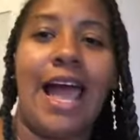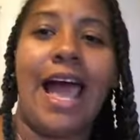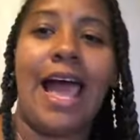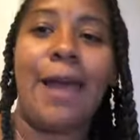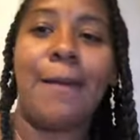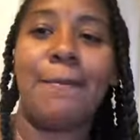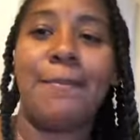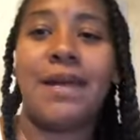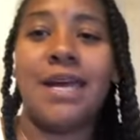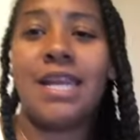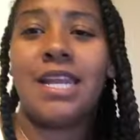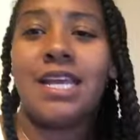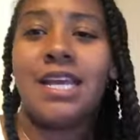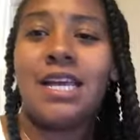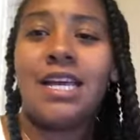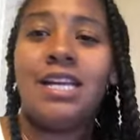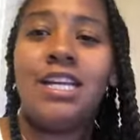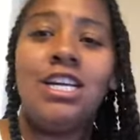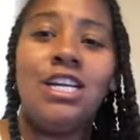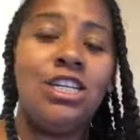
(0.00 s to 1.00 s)
I am
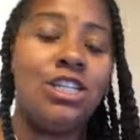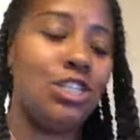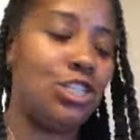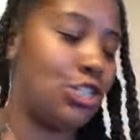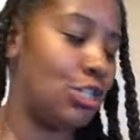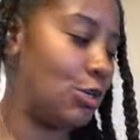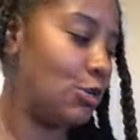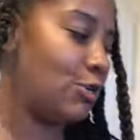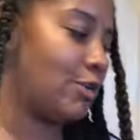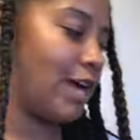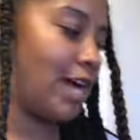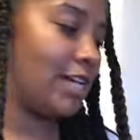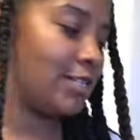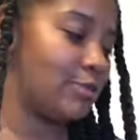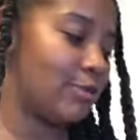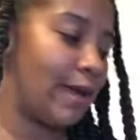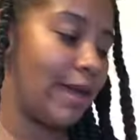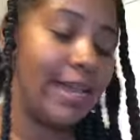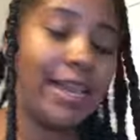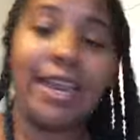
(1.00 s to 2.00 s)
gonna show you guys
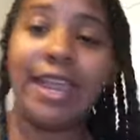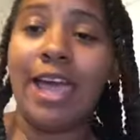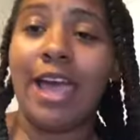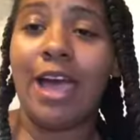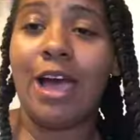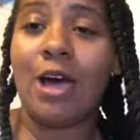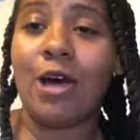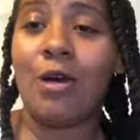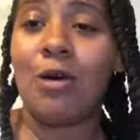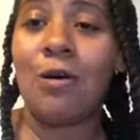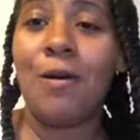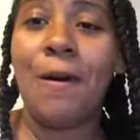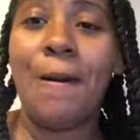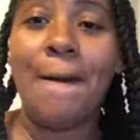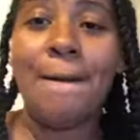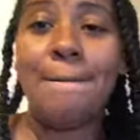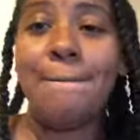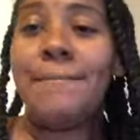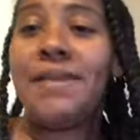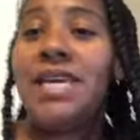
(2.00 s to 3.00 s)
right now
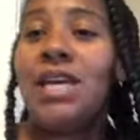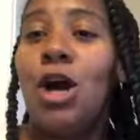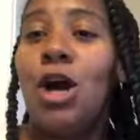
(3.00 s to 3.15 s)
me